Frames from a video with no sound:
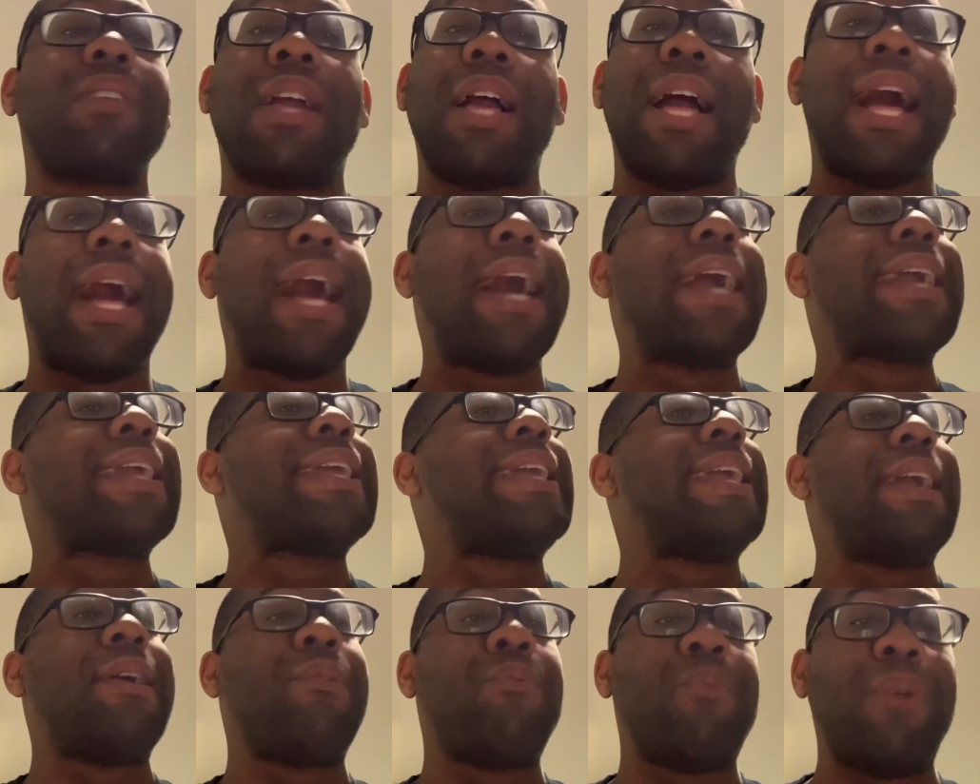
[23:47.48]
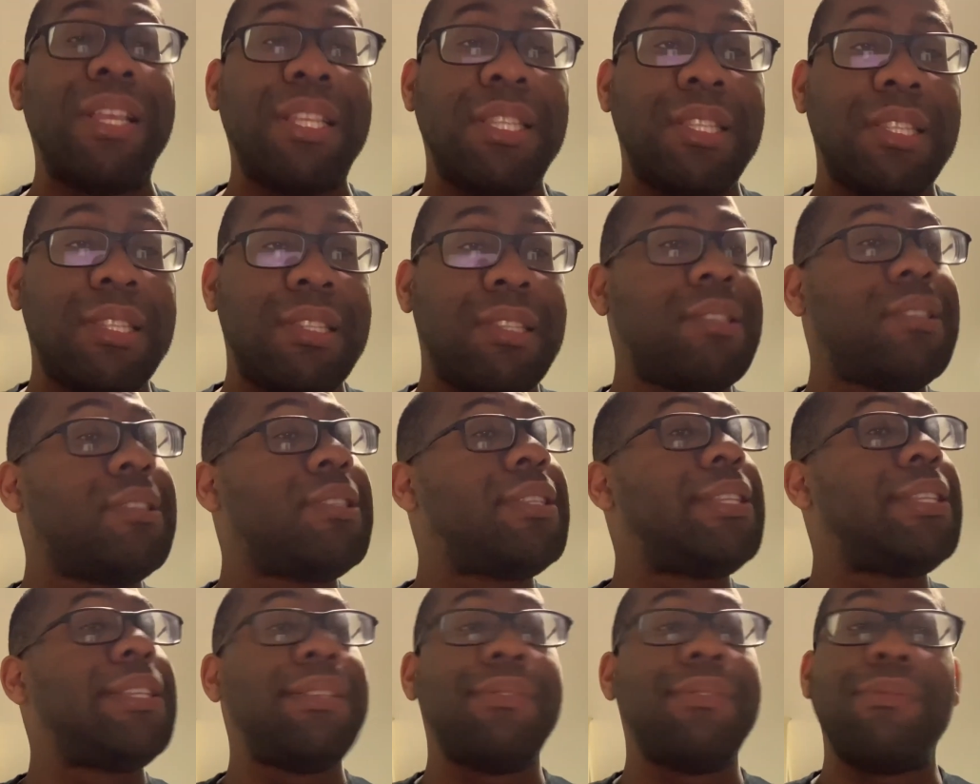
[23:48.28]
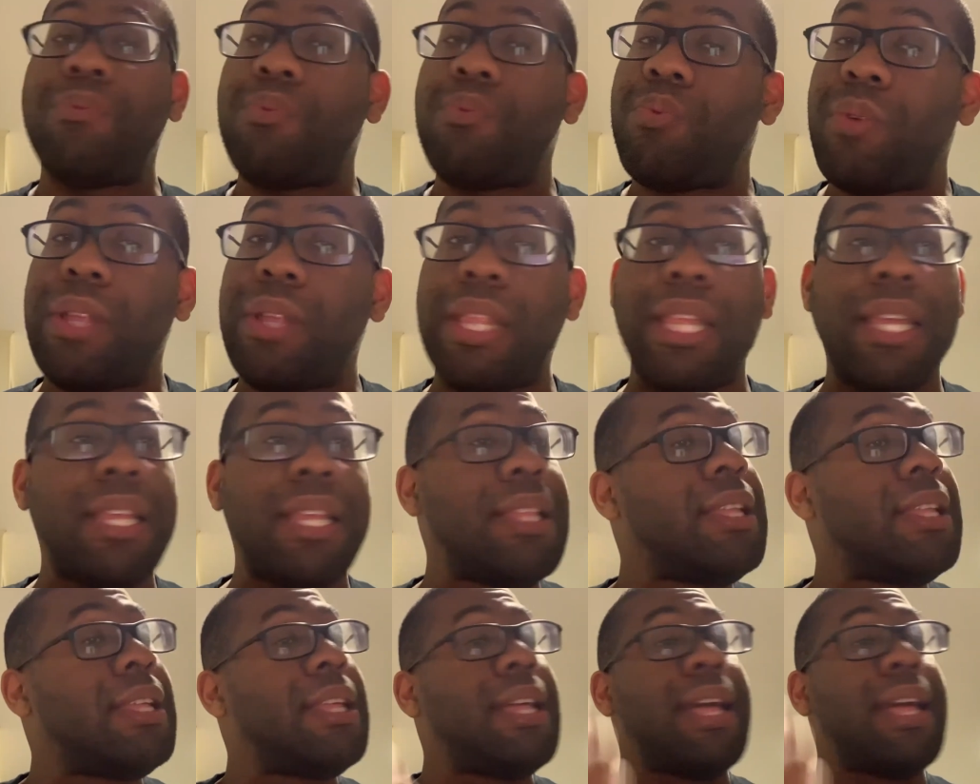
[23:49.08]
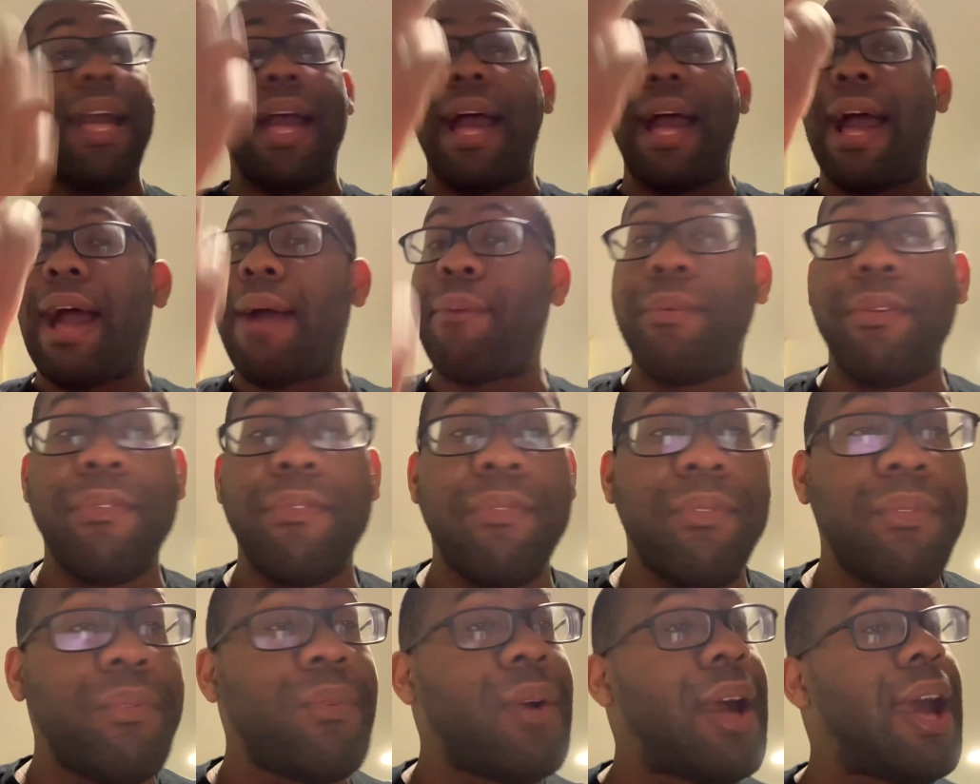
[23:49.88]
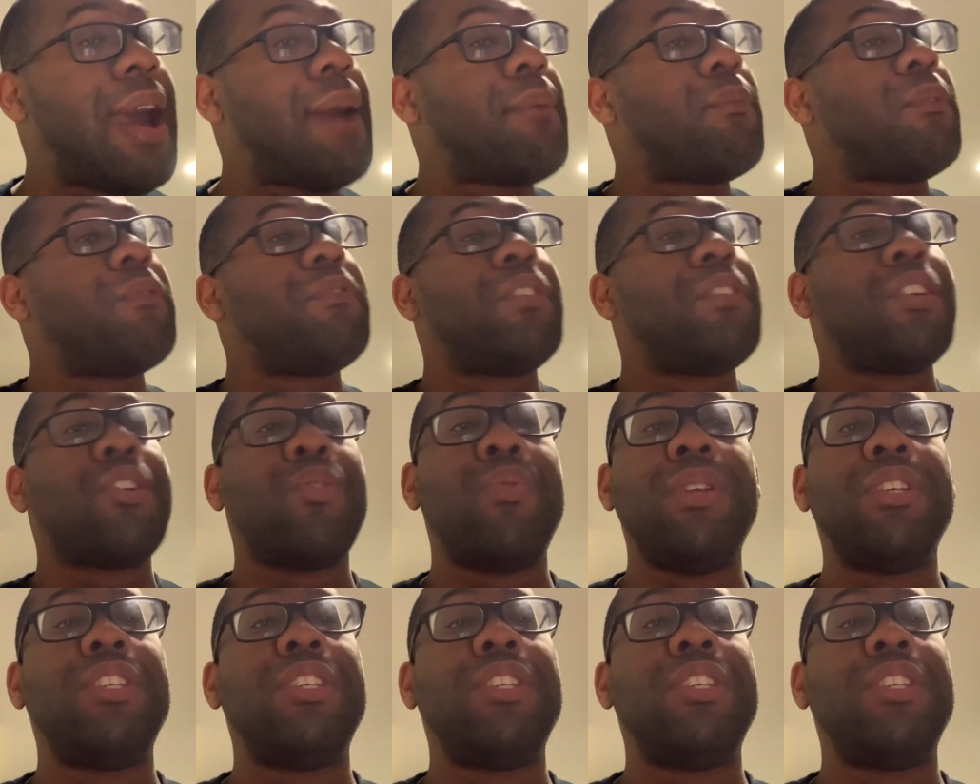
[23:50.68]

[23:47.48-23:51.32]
I can't wait with it. I'm with the Queen